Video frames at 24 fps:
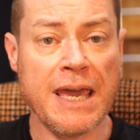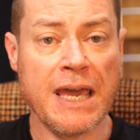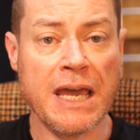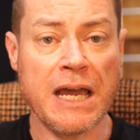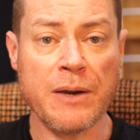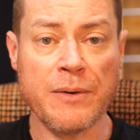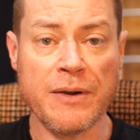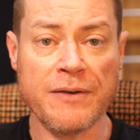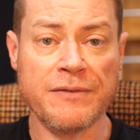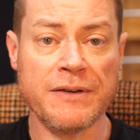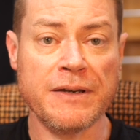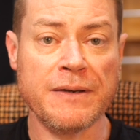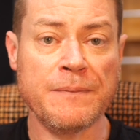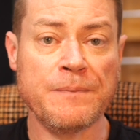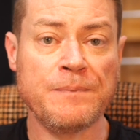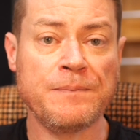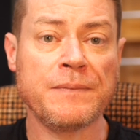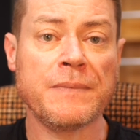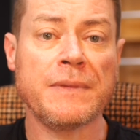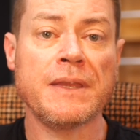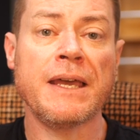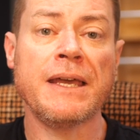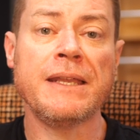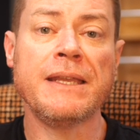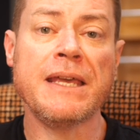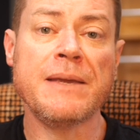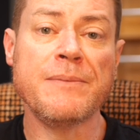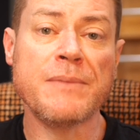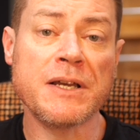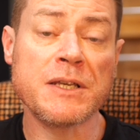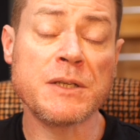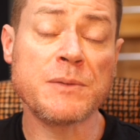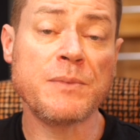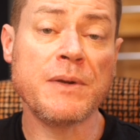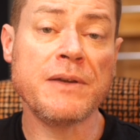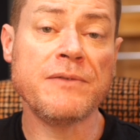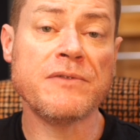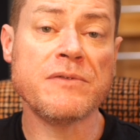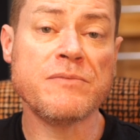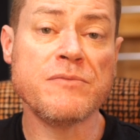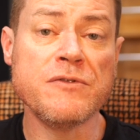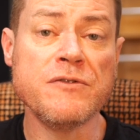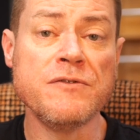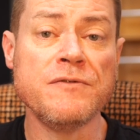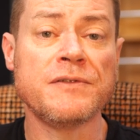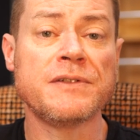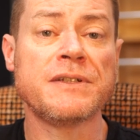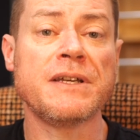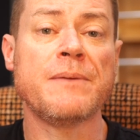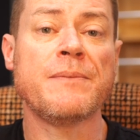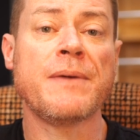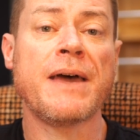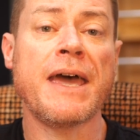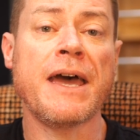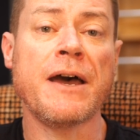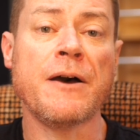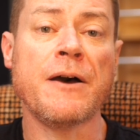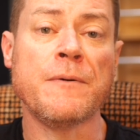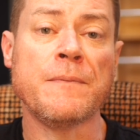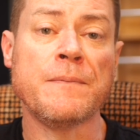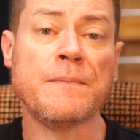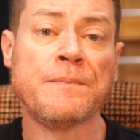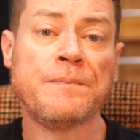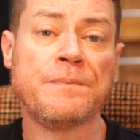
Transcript: however, and they must be removed somehow.